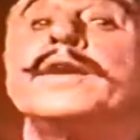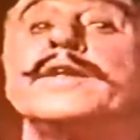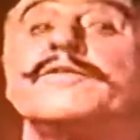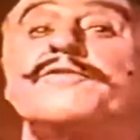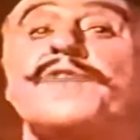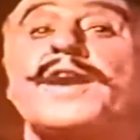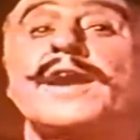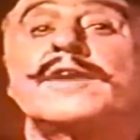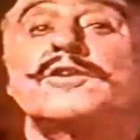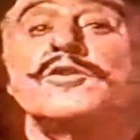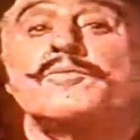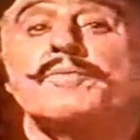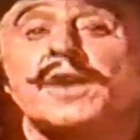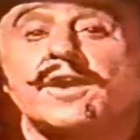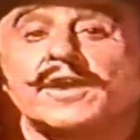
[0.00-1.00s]
In fact,
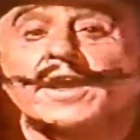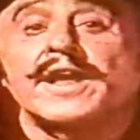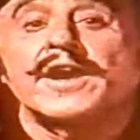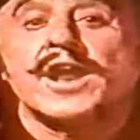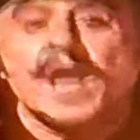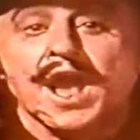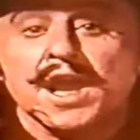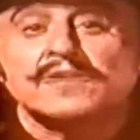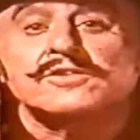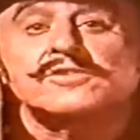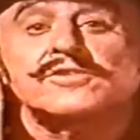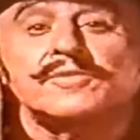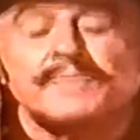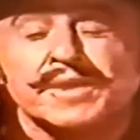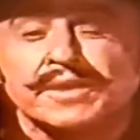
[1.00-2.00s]
you better get
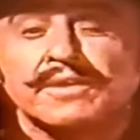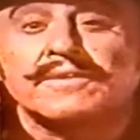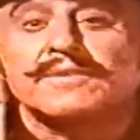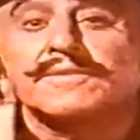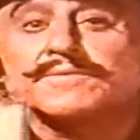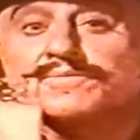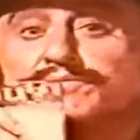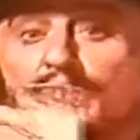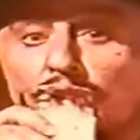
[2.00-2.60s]
extra milk.